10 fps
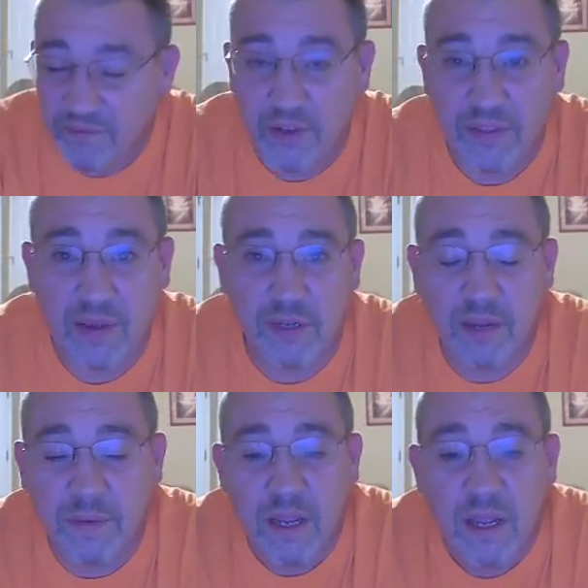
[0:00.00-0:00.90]
Felt that one
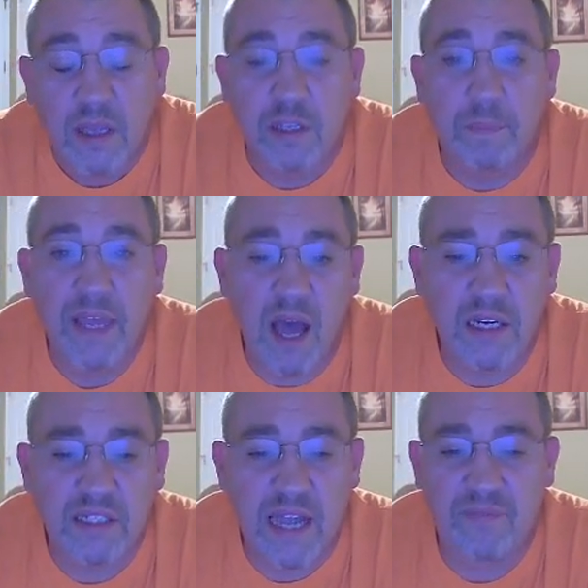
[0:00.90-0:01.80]
coming. To be
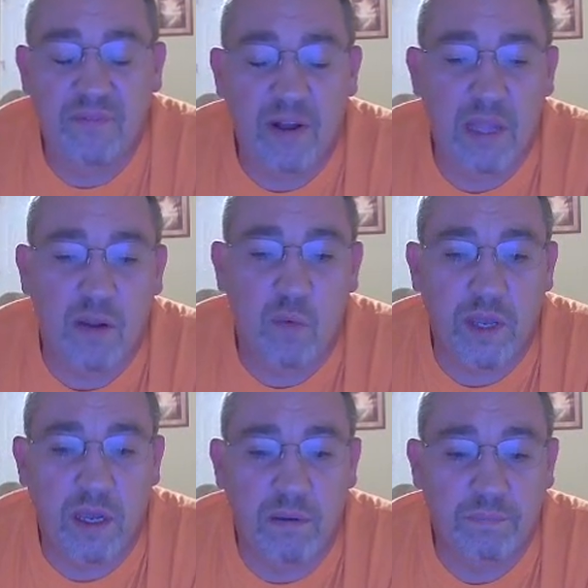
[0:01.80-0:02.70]
honest, I felt like
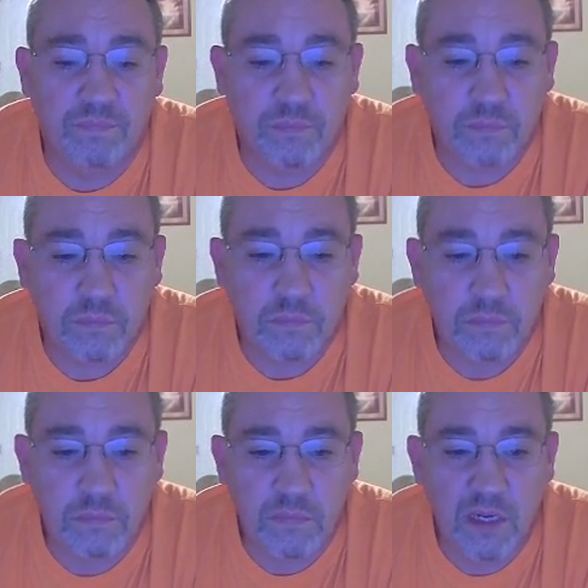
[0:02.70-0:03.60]
we um
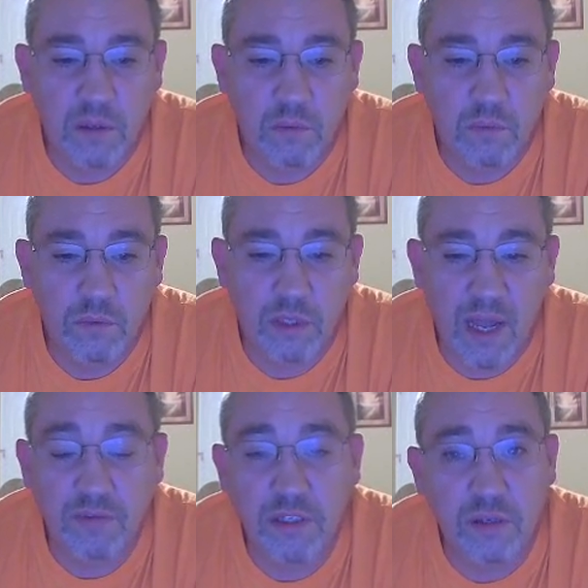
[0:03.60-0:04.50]
you know,
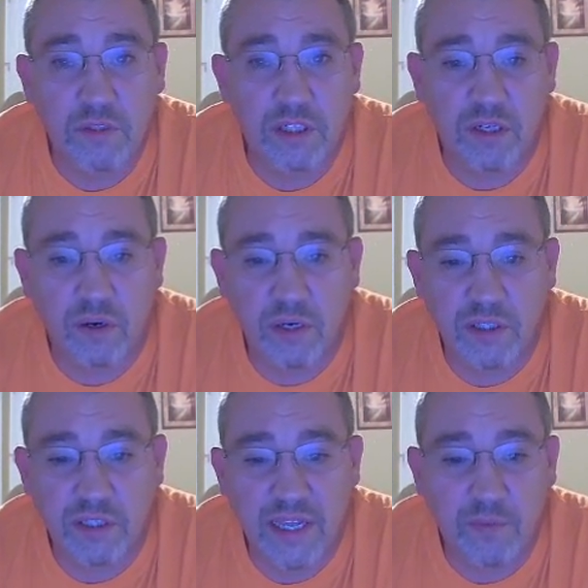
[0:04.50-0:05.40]
I was a little
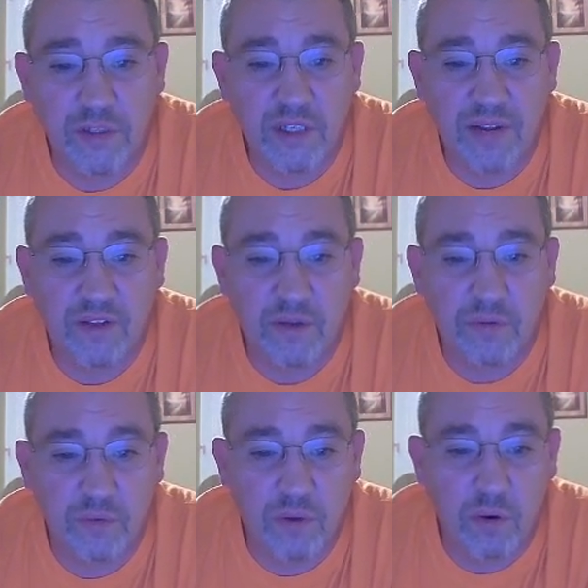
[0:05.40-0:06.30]
discouraged thinking we was going to have to go
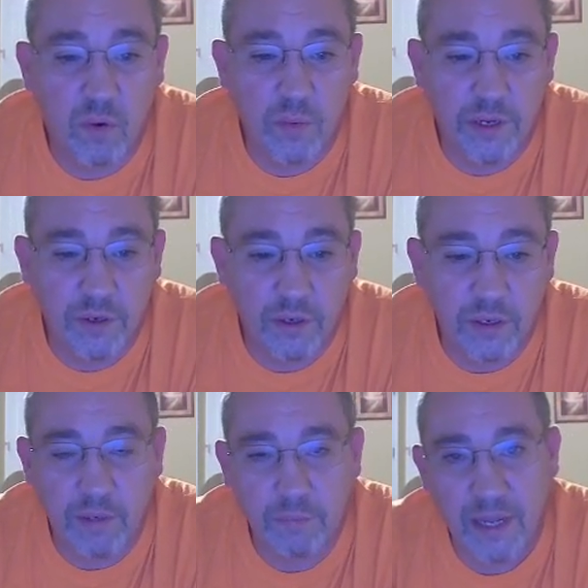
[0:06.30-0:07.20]
through the whole winter
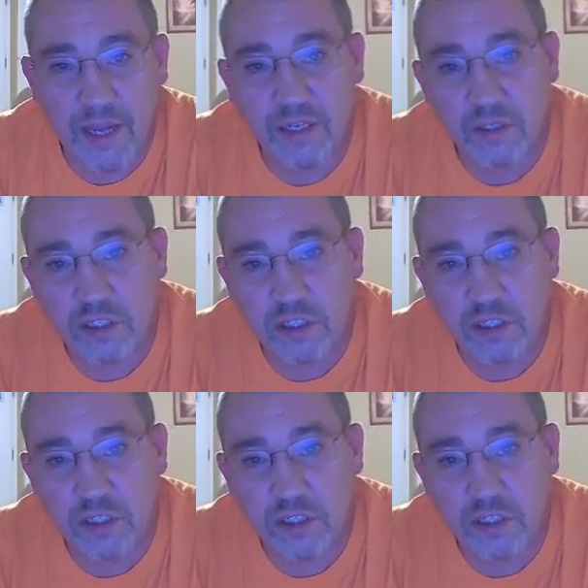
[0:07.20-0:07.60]
and then back into the